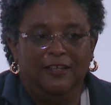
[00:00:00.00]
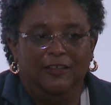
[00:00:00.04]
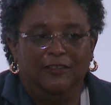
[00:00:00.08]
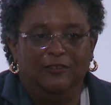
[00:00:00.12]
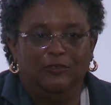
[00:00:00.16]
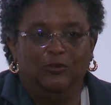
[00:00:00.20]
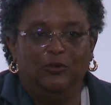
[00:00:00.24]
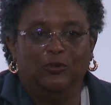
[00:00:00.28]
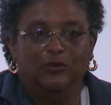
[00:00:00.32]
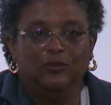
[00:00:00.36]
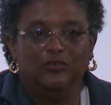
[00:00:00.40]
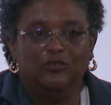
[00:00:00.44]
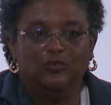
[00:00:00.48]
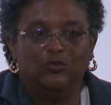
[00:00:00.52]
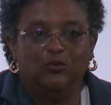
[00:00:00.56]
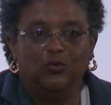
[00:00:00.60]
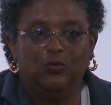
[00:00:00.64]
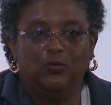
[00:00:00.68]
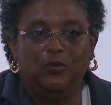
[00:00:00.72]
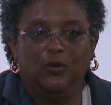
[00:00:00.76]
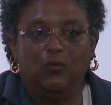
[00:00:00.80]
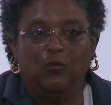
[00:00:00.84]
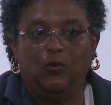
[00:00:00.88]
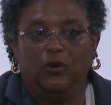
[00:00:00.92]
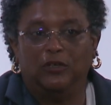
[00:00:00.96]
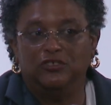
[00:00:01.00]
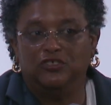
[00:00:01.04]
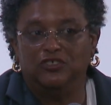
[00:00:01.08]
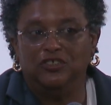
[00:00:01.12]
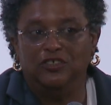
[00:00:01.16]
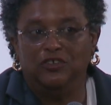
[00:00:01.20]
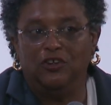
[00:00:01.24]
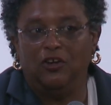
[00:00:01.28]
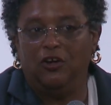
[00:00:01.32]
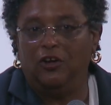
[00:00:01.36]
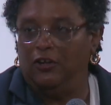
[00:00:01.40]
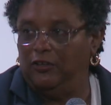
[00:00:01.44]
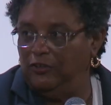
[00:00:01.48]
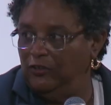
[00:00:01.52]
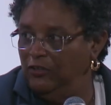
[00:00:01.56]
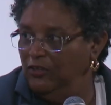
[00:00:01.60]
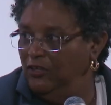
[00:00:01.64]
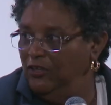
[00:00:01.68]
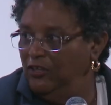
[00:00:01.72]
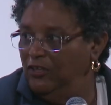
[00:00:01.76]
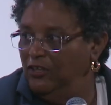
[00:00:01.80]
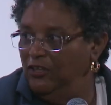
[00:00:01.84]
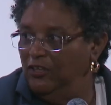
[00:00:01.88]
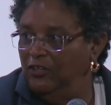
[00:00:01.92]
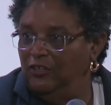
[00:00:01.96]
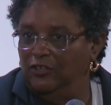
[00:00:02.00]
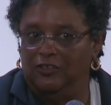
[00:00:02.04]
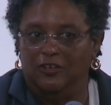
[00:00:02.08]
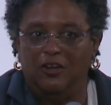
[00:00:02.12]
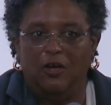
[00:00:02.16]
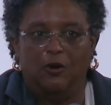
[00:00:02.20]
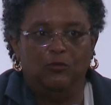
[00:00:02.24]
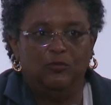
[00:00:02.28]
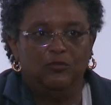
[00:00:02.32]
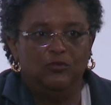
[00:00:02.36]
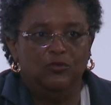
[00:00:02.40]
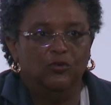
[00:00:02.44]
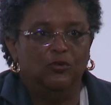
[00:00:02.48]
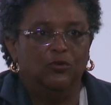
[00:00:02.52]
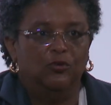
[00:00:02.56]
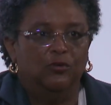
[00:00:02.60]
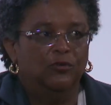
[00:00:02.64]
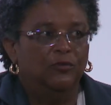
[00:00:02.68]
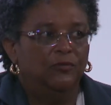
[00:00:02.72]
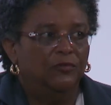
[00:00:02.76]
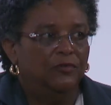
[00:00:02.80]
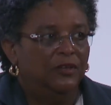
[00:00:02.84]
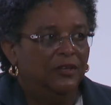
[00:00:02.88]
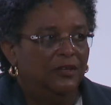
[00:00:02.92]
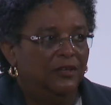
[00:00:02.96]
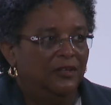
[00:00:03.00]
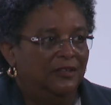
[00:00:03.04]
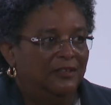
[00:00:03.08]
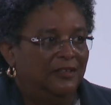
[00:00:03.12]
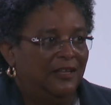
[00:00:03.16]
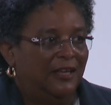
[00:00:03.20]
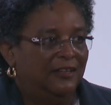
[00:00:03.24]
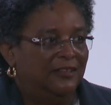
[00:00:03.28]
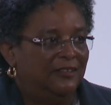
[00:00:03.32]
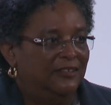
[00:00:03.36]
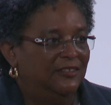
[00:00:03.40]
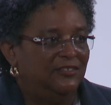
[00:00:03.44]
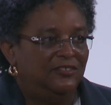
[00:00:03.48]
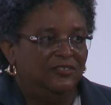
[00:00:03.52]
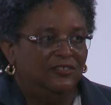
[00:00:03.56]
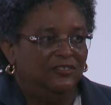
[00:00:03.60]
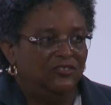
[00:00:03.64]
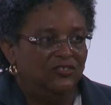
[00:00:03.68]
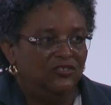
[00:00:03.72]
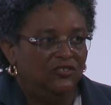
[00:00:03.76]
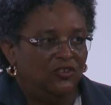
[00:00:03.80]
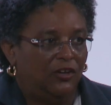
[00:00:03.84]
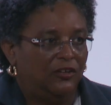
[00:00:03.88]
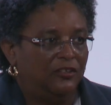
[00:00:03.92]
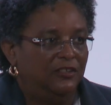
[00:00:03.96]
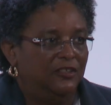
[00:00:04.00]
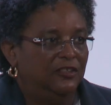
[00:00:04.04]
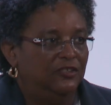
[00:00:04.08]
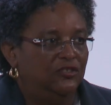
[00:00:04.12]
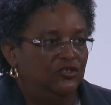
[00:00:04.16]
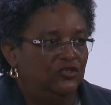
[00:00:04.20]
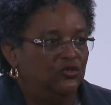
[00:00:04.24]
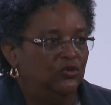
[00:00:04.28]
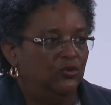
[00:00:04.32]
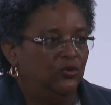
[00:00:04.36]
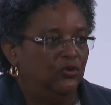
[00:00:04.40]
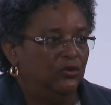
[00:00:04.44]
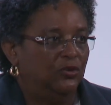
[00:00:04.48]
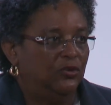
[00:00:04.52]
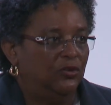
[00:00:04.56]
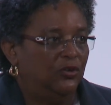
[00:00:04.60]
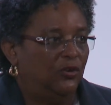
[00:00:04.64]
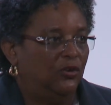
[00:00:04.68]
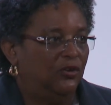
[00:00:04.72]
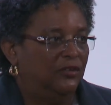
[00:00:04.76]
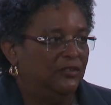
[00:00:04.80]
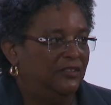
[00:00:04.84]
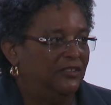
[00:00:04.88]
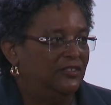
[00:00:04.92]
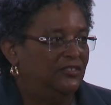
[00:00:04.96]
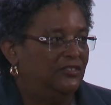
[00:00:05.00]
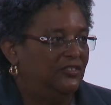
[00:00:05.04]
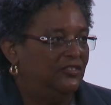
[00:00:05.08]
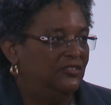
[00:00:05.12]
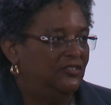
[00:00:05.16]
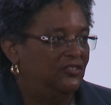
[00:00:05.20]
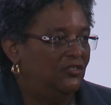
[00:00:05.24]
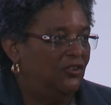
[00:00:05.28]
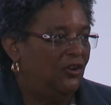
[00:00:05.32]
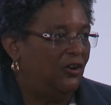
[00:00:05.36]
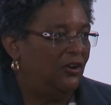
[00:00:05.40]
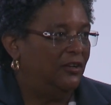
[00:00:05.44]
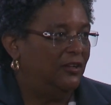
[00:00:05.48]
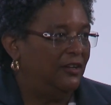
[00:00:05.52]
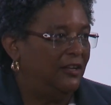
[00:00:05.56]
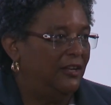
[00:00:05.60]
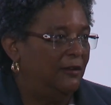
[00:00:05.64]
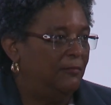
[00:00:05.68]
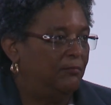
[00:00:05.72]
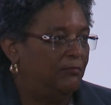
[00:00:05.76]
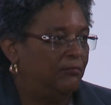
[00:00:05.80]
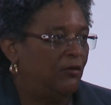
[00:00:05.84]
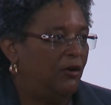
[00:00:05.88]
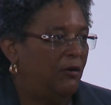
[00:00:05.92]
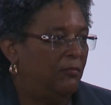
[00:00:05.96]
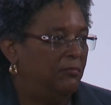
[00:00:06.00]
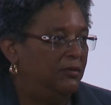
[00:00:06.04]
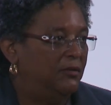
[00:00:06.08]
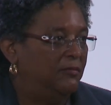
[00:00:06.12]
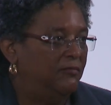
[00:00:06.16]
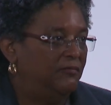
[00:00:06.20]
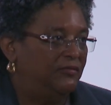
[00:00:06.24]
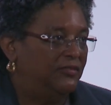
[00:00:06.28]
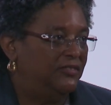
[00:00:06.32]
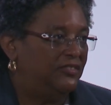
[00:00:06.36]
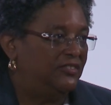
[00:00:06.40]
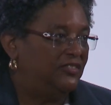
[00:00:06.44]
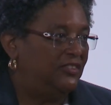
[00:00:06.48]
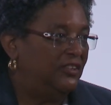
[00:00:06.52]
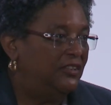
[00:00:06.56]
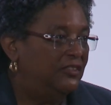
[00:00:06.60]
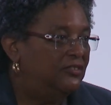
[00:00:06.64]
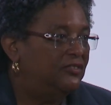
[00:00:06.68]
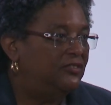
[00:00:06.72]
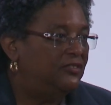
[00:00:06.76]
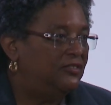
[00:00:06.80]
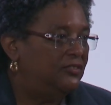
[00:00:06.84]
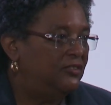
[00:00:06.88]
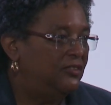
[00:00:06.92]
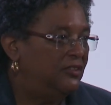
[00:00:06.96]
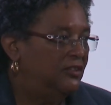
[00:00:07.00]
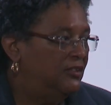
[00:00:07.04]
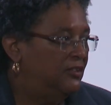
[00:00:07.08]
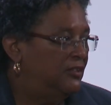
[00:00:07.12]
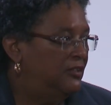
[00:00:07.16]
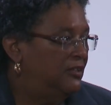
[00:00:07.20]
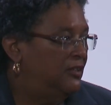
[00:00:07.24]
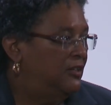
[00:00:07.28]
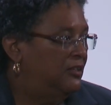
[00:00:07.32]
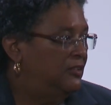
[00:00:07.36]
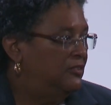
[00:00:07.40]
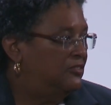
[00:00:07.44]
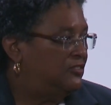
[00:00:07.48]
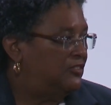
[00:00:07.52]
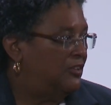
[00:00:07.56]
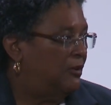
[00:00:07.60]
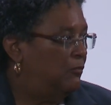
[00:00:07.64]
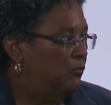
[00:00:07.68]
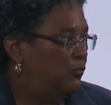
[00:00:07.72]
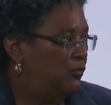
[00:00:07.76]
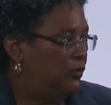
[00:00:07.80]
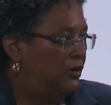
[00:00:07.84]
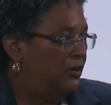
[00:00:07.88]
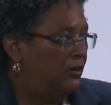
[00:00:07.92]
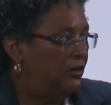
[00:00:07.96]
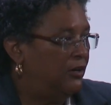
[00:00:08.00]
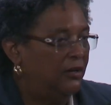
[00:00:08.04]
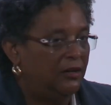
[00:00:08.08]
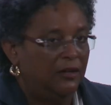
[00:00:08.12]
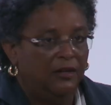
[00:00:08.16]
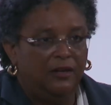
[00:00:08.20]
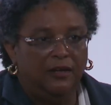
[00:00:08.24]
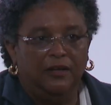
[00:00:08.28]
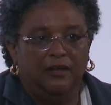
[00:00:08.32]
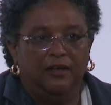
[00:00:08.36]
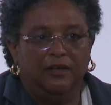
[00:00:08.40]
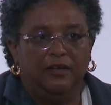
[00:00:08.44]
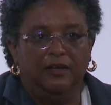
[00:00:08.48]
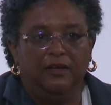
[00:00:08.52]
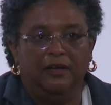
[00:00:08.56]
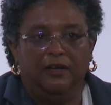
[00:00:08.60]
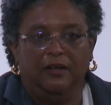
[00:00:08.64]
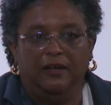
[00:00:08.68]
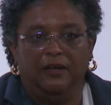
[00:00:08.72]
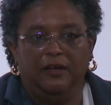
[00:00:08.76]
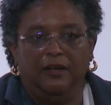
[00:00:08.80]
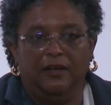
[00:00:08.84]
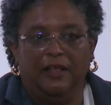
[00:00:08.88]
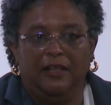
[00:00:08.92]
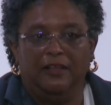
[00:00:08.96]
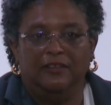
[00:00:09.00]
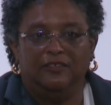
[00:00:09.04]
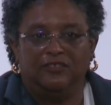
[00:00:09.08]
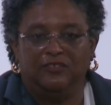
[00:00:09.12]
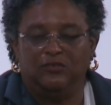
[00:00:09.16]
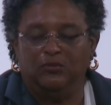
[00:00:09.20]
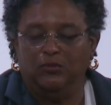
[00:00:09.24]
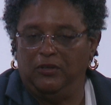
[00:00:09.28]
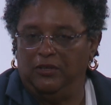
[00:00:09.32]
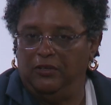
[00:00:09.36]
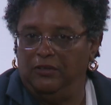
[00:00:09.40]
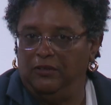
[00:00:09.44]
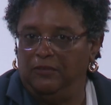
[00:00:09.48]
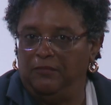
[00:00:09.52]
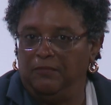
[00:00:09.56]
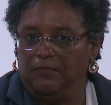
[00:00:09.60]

those who were watching on now know that this is not a joke, or this is not a problem for SIDS somewhere elsewhere.